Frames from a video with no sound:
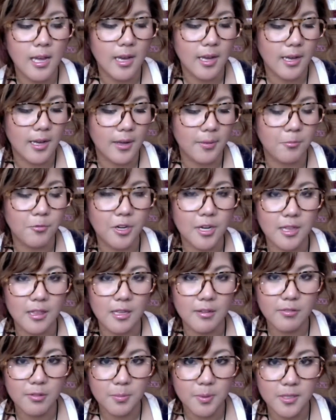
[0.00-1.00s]
Um, what I
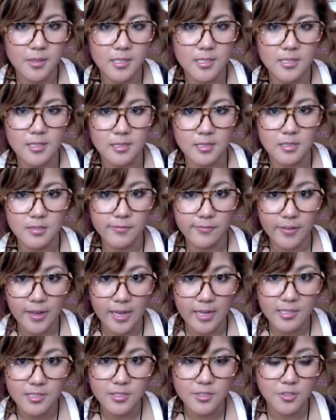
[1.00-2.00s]
love about this, it's
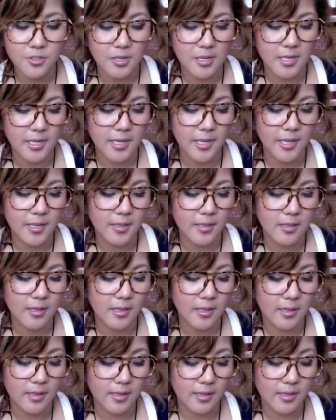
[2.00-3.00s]
fast drying.
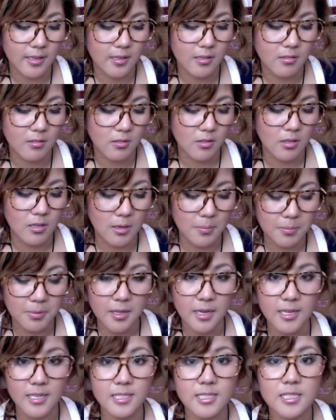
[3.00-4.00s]
It
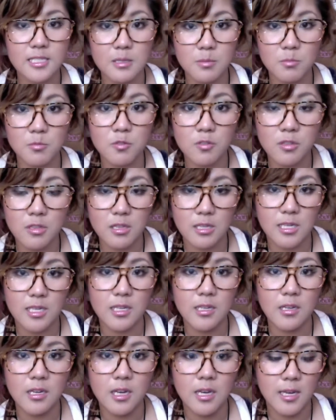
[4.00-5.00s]
applies
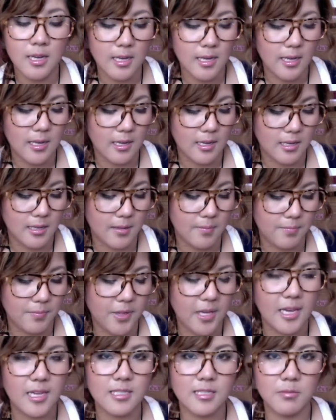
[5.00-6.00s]
smoothly. Um,
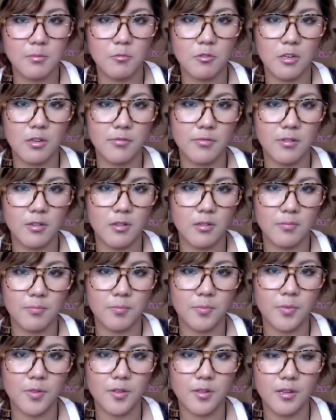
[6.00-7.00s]
it has a more of a,
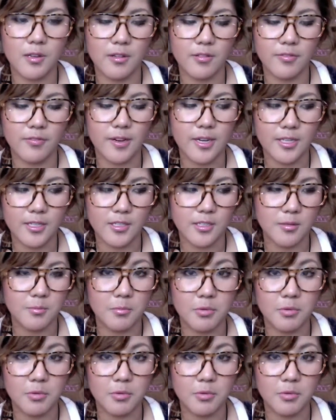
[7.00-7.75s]
a fatter